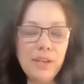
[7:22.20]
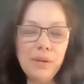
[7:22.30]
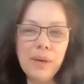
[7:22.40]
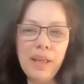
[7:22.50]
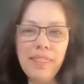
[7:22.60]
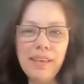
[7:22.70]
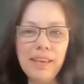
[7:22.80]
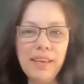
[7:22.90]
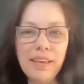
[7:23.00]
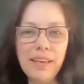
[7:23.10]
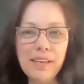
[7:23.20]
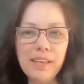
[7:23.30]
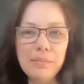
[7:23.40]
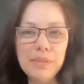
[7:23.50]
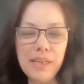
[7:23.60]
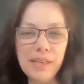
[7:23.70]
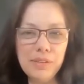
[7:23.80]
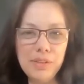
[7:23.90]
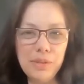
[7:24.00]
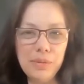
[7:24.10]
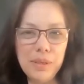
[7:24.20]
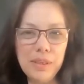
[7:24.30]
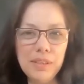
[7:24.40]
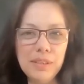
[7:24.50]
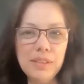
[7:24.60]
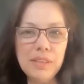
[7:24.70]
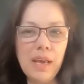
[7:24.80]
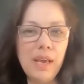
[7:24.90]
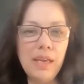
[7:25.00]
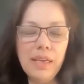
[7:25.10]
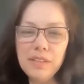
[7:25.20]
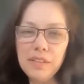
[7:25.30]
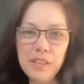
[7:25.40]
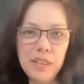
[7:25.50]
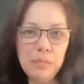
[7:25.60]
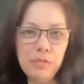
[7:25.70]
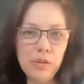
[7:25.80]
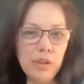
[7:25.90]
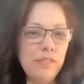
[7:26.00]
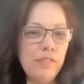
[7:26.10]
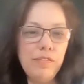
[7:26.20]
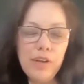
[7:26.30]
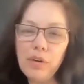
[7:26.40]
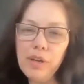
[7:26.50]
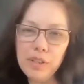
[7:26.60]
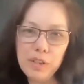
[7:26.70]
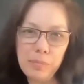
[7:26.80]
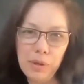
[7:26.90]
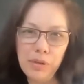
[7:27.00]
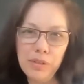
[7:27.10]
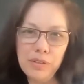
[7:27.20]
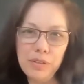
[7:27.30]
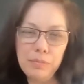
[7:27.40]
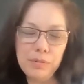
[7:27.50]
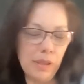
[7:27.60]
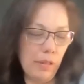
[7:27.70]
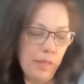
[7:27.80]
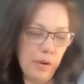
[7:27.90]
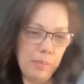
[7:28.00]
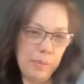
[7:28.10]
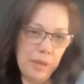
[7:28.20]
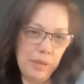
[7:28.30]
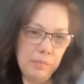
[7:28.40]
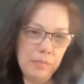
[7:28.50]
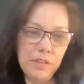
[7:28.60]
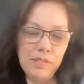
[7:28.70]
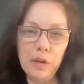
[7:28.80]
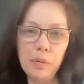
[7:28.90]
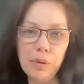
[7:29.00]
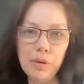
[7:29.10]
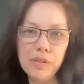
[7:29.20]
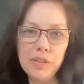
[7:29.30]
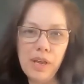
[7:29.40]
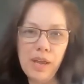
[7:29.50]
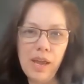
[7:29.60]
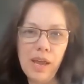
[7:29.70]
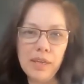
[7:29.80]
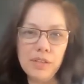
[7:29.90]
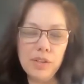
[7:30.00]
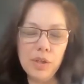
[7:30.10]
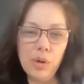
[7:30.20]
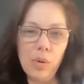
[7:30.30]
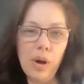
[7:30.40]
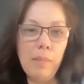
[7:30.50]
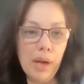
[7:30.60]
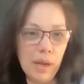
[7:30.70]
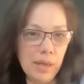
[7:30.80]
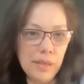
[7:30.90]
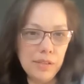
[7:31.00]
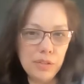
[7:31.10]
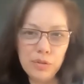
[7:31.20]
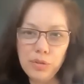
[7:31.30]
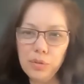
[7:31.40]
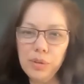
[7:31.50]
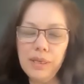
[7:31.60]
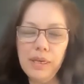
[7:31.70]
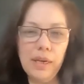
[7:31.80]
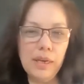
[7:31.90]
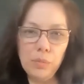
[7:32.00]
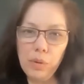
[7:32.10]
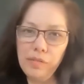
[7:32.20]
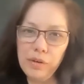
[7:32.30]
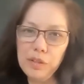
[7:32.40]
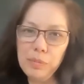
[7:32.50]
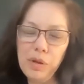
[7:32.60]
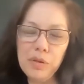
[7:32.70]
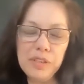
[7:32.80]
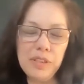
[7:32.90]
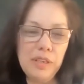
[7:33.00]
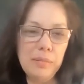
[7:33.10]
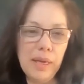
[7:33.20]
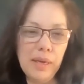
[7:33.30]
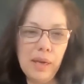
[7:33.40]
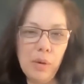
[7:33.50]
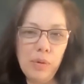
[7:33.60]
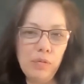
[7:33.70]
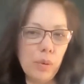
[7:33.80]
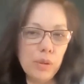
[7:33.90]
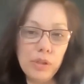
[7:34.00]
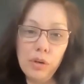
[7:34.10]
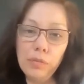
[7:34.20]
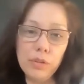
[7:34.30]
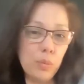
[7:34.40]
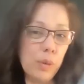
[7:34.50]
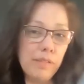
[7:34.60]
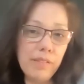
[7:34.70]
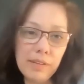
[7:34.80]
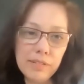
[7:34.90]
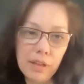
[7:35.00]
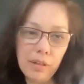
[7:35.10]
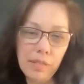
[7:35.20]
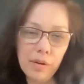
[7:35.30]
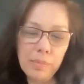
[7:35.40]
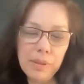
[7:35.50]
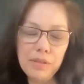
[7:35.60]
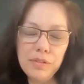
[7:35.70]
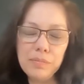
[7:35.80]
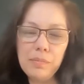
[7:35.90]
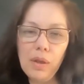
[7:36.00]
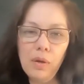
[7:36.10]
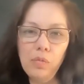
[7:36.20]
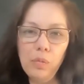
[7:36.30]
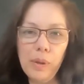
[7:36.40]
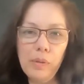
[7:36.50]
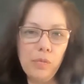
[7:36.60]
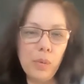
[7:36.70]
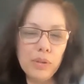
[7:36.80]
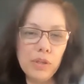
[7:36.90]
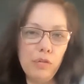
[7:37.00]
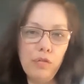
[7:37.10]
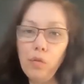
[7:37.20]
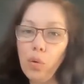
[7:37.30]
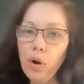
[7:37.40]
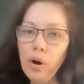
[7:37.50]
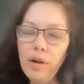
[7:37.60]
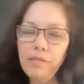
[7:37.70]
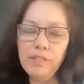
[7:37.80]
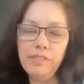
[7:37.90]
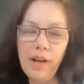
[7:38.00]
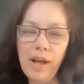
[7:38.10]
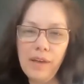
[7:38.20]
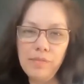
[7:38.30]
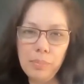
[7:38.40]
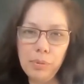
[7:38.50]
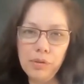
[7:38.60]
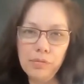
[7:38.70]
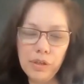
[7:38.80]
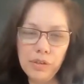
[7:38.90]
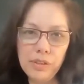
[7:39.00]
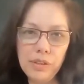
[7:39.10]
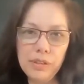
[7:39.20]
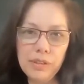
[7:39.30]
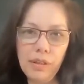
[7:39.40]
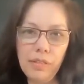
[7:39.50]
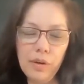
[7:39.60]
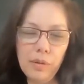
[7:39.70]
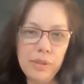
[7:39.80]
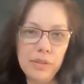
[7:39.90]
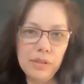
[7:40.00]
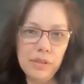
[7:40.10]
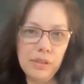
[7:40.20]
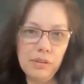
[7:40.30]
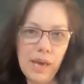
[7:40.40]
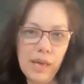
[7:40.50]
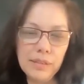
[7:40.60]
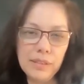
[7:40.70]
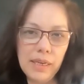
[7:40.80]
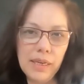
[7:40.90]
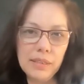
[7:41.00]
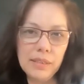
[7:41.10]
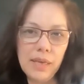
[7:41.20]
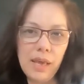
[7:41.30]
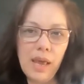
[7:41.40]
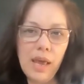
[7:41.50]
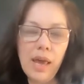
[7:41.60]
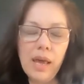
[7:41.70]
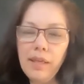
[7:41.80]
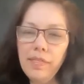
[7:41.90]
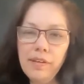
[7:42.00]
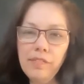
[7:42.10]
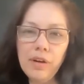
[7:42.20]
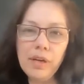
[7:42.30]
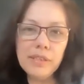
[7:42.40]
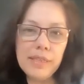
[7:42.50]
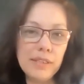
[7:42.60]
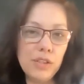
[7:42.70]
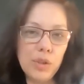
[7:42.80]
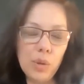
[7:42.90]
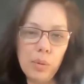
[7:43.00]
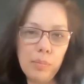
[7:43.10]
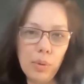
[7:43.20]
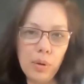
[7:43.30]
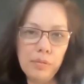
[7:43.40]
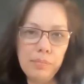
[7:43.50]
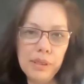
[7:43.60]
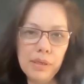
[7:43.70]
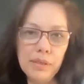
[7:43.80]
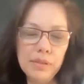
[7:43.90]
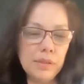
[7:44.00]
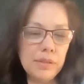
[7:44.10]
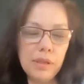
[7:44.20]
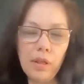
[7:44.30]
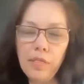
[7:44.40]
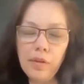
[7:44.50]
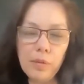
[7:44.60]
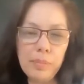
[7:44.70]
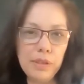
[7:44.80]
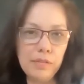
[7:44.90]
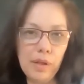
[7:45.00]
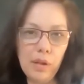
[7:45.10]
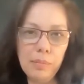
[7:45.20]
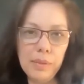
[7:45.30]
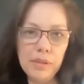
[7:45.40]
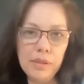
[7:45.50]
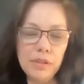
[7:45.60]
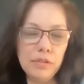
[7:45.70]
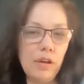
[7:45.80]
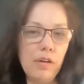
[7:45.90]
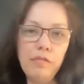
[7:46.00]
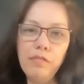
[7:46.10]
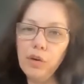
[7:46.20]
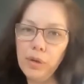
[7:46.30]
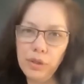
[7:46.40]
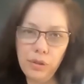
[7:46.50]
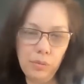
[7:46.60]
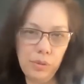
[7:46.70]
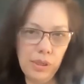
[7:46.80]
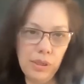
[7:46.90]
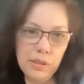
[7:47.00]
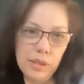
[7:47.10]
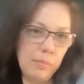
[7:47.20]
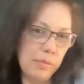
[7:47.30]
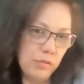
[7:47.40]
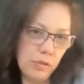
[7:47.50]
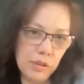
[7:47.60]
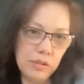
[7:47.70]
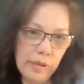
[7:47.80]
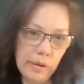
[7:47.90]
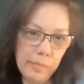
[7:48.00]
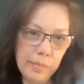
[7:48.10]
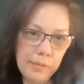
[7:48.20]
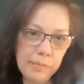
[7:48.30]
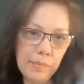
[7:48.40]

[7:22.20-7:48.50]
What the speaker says: you know what I think it comes down to is it's a team full of very experienced cell therapy developers. And so among us, there's only, we're a very small team, and yet we've worked on over 25 cell therapies. We've worked on 4 of the 5 approved CAR T cell therapies in the United States. And I think for us, that's so important because cell therapy development is a very unique type of drug development.